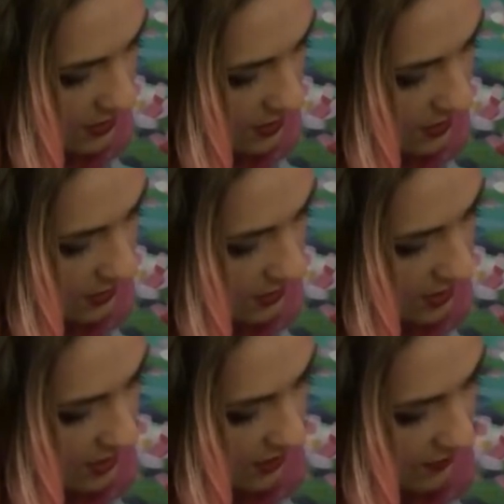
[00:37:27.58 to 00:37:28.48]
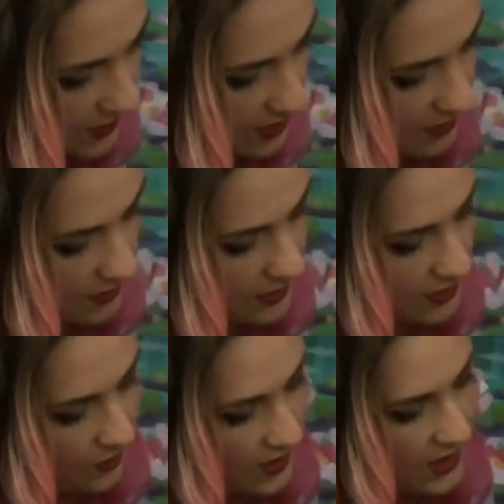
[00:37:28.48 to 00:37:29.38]
Just something,
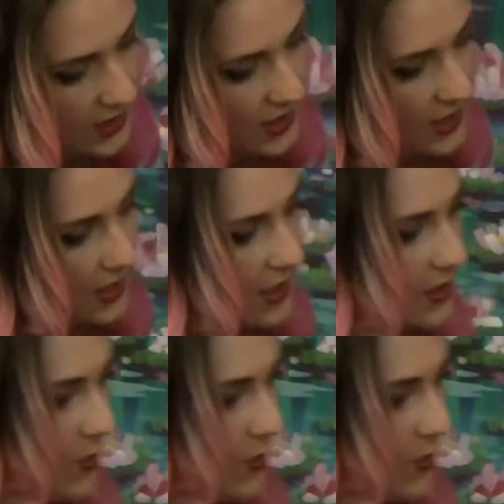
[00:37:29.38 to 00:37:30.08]
just so we can see that that's